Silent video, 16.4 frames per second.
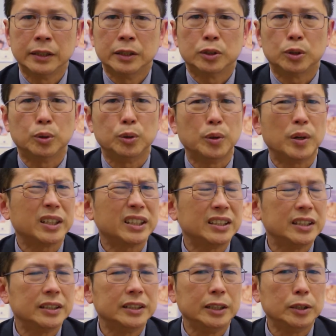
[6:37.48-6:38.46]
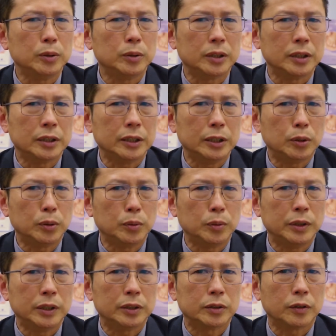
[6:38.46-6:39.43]
so you are 30 to 32
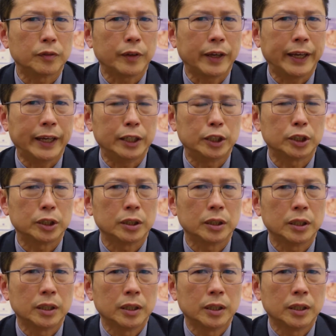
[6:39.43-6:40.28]
years of age